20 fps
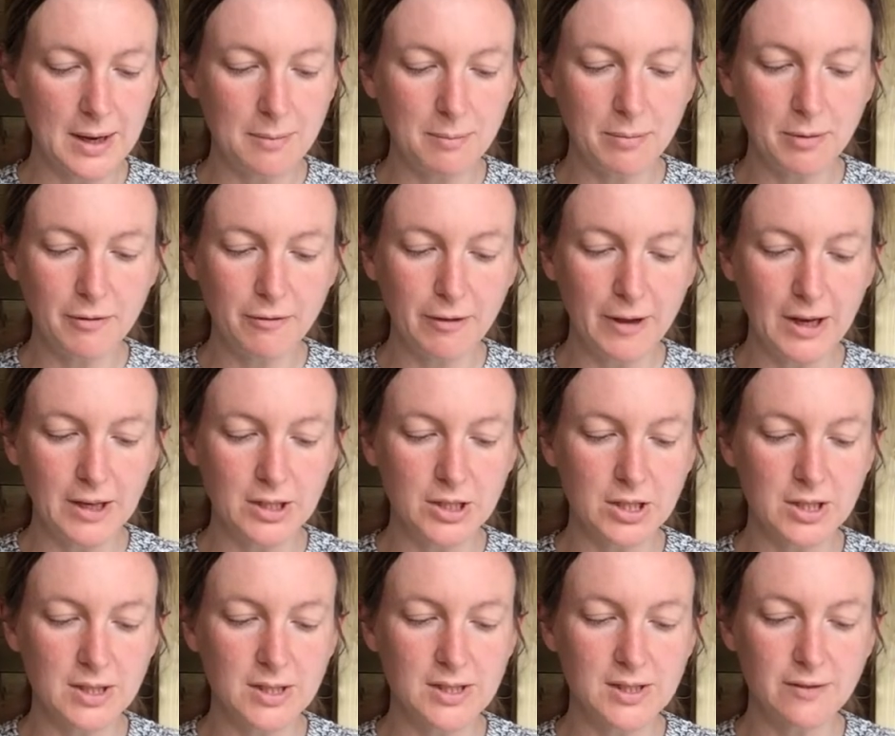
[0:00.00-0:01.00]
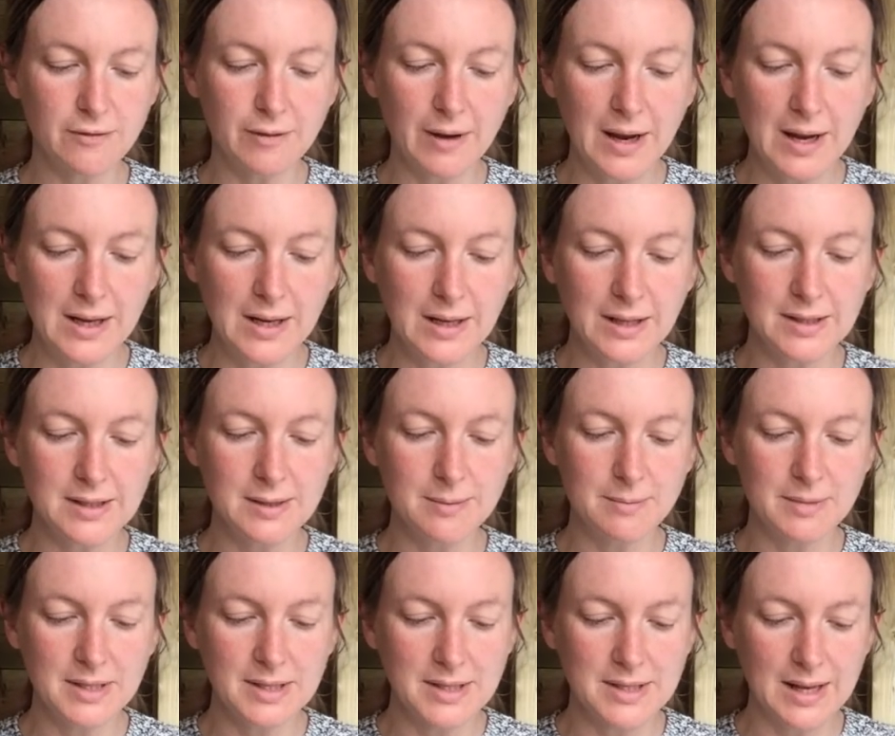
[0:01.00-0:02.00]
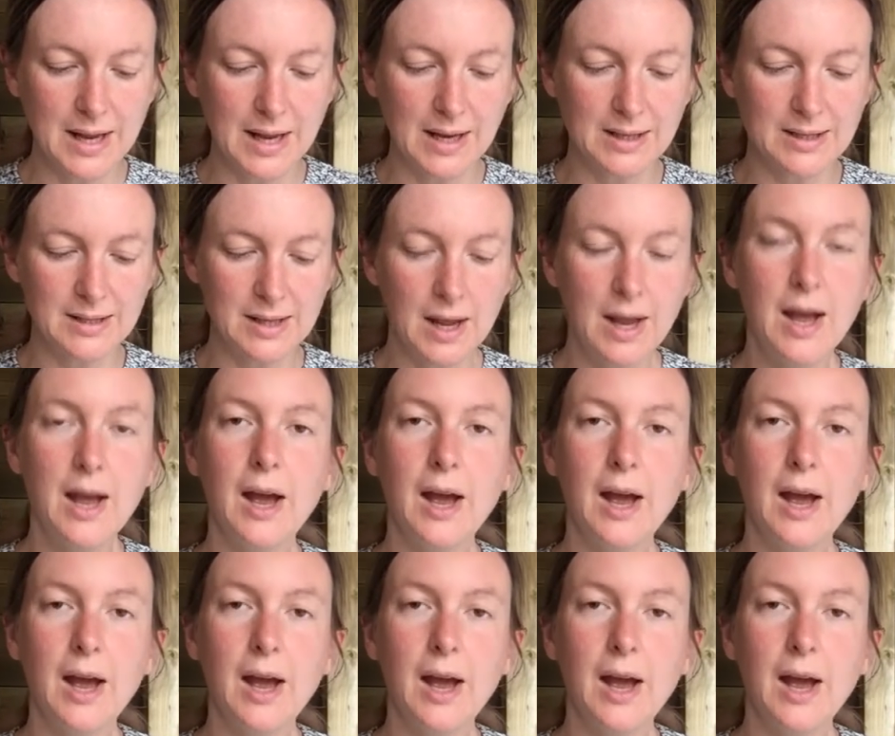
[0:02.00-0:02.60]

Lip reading: imperfections, failings, and mistakes,